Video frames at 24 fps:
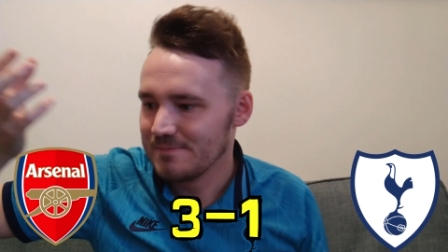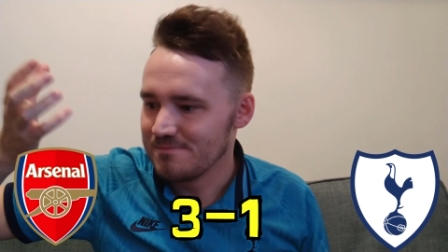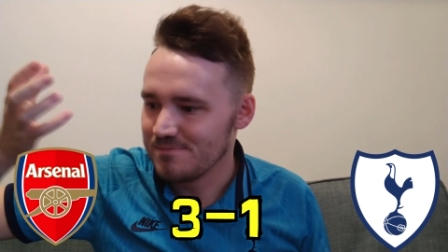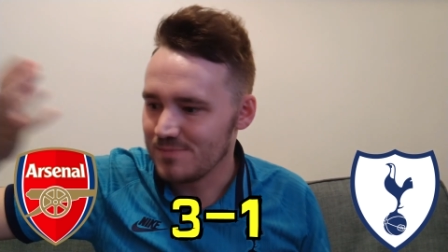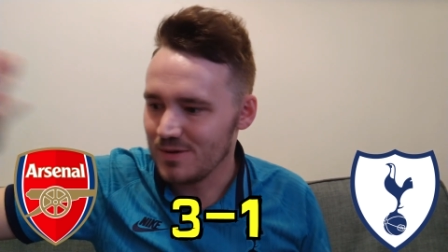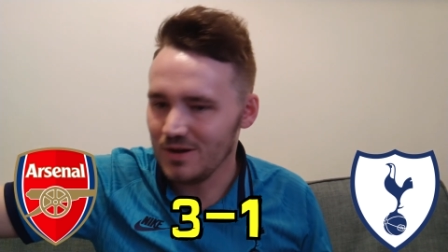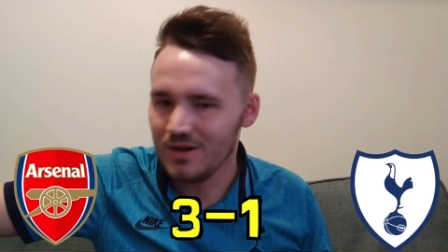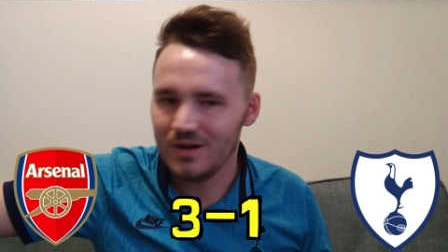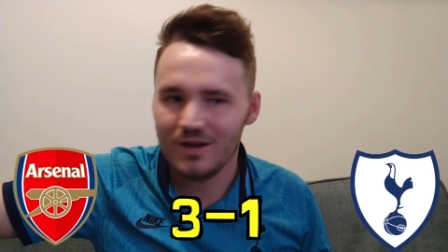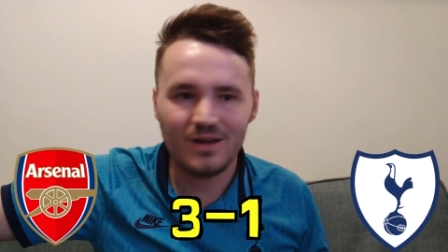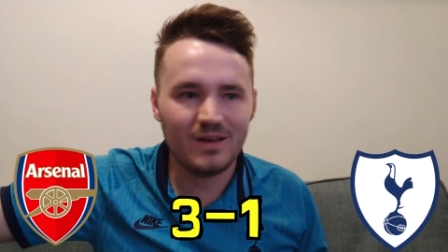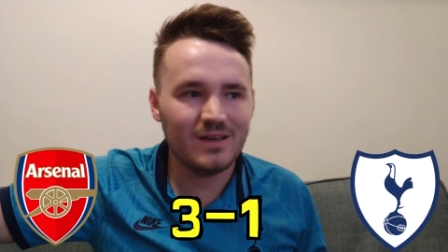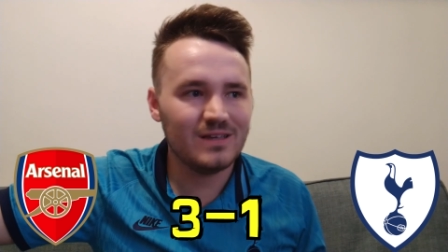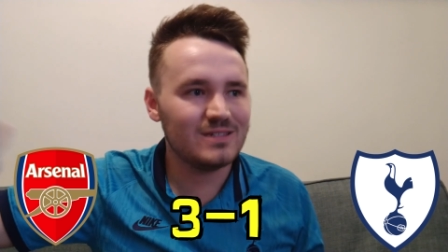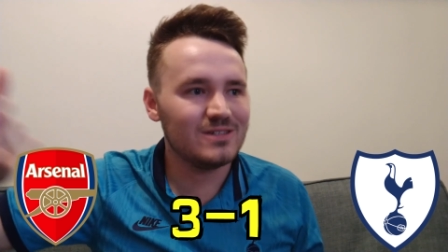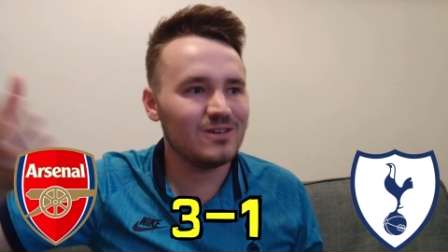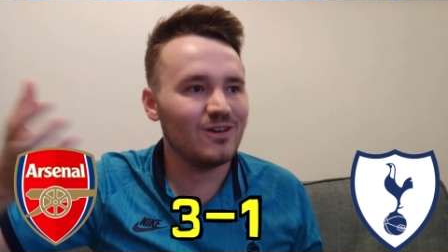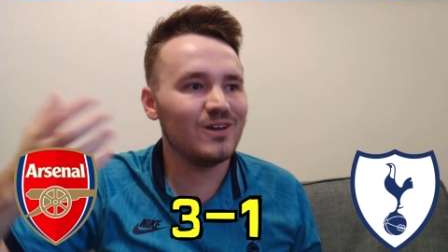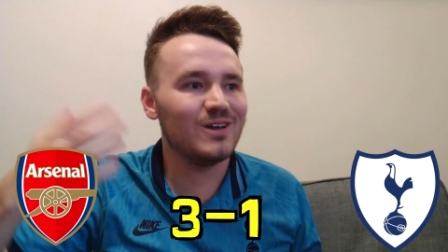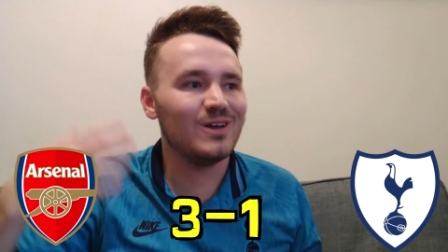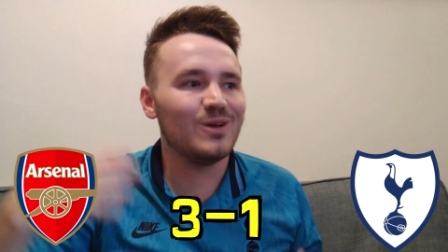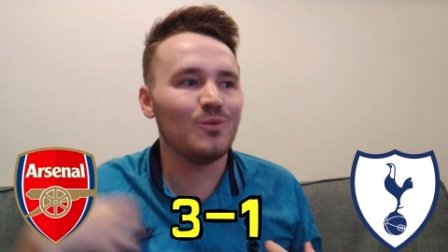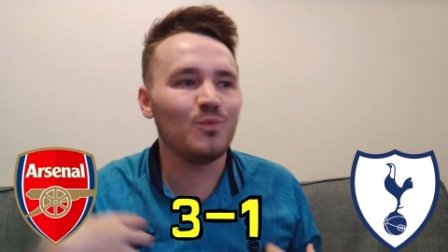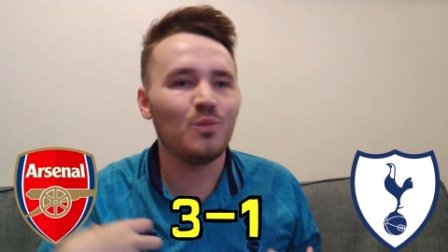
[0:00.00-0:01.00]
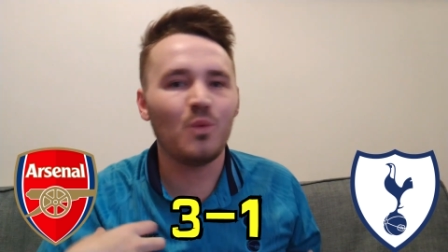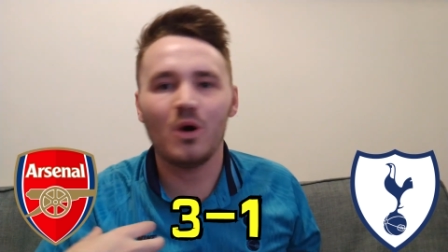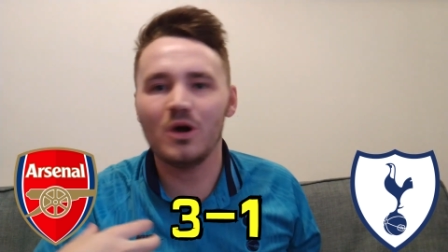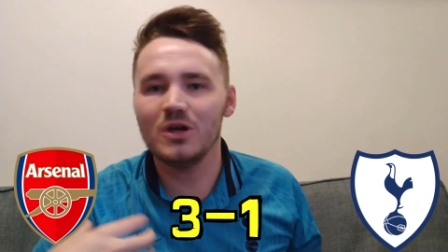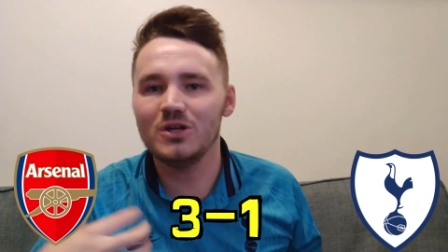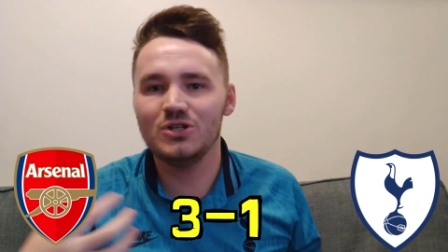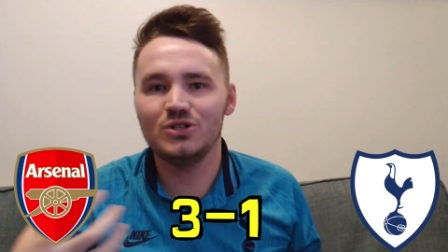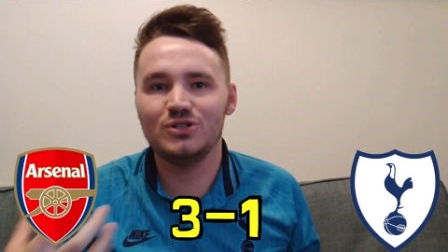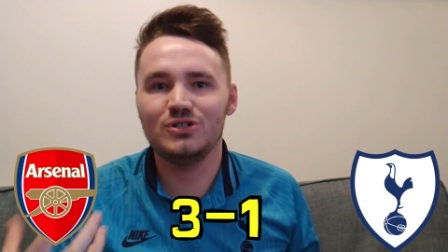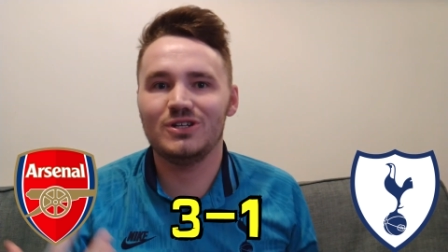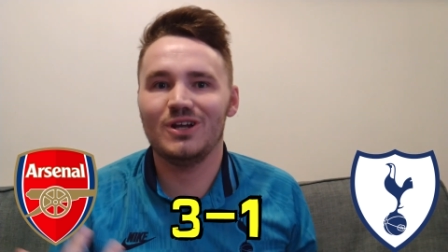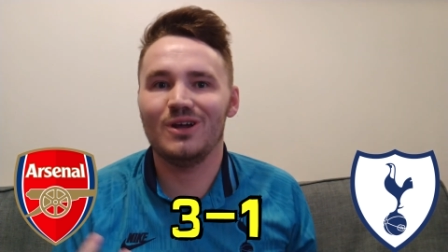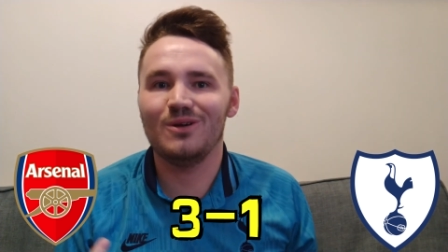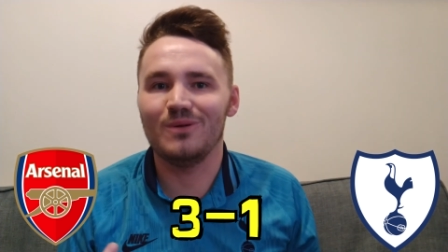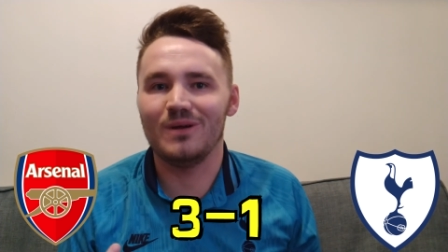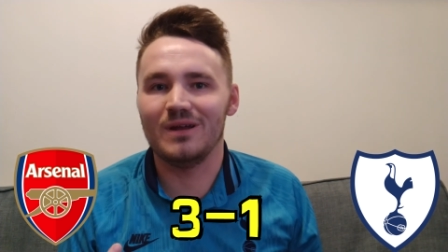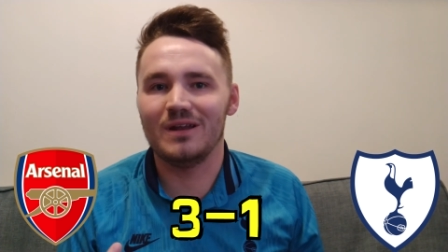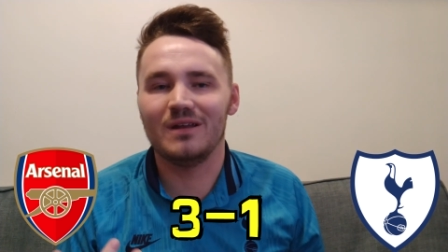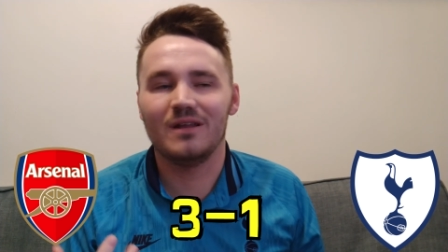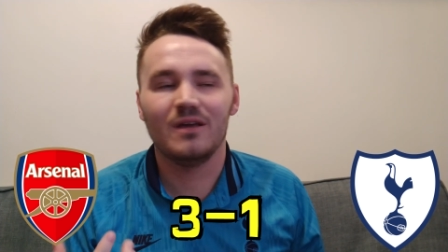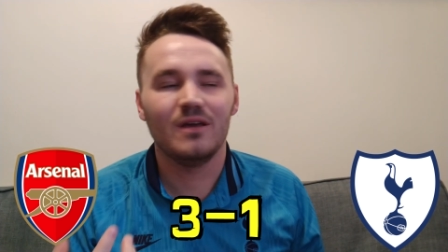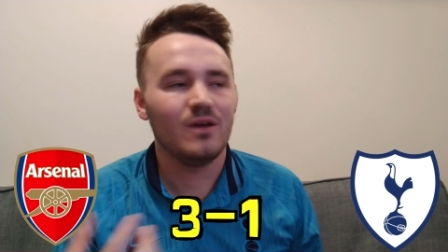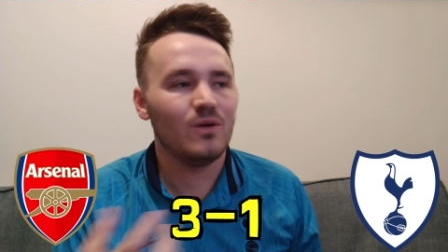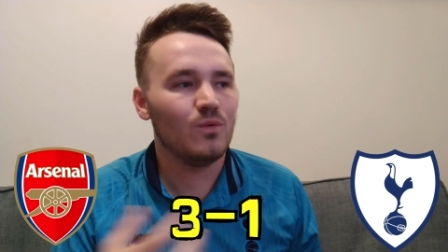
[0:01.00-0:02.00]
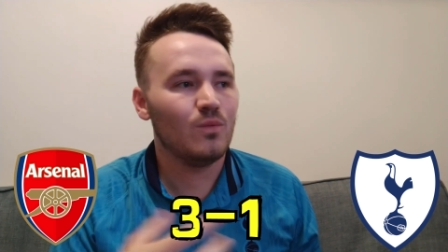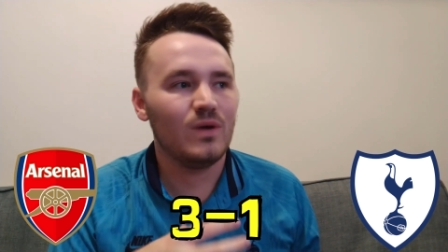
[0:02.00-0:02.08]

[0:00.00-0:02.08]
But it's like, what are you showing?